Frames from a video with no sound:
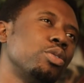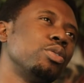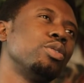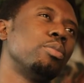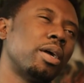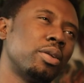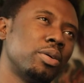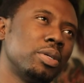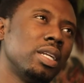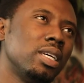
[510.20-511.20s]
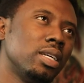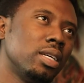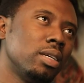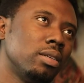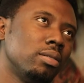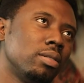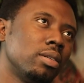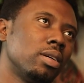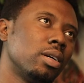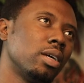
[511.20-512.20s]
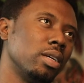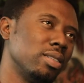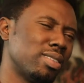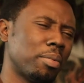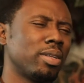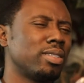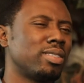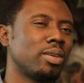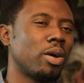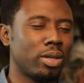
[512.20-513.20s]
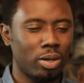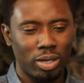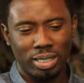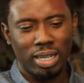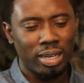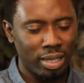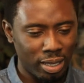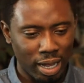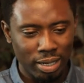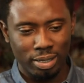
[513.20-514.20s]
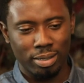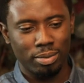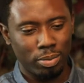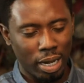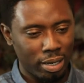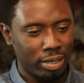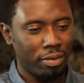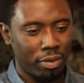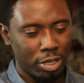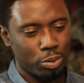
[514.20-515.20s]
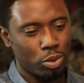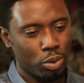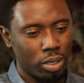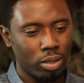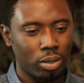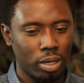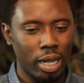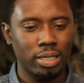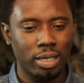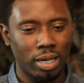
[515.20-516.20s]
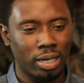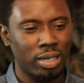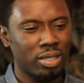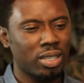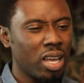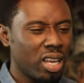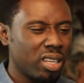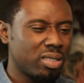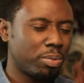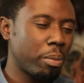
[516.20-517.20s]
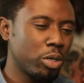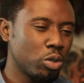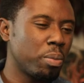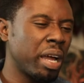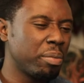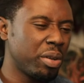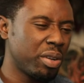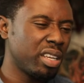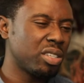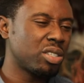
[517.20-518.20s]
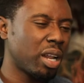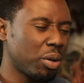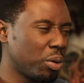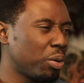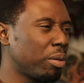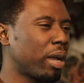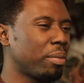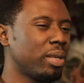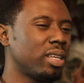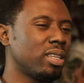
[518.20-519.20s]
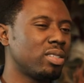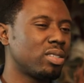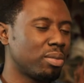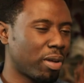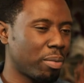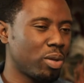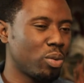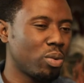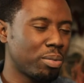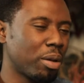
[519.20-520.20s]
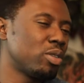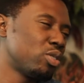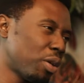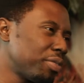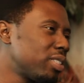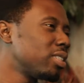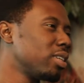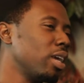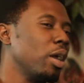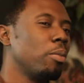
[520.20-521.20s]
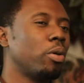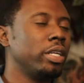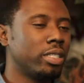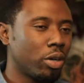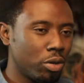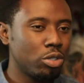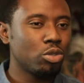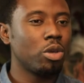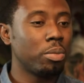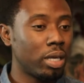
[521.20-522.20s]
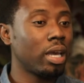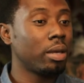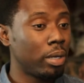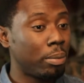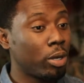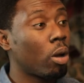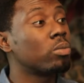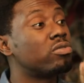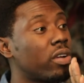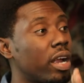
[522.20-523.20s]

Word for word: school you might not really. I mean, understanding that that difference between light and darkness. Primary school might be shallow. It might be mm-hmm. it might be it might be soft, mm -hmm. but in secondary school it, it becomes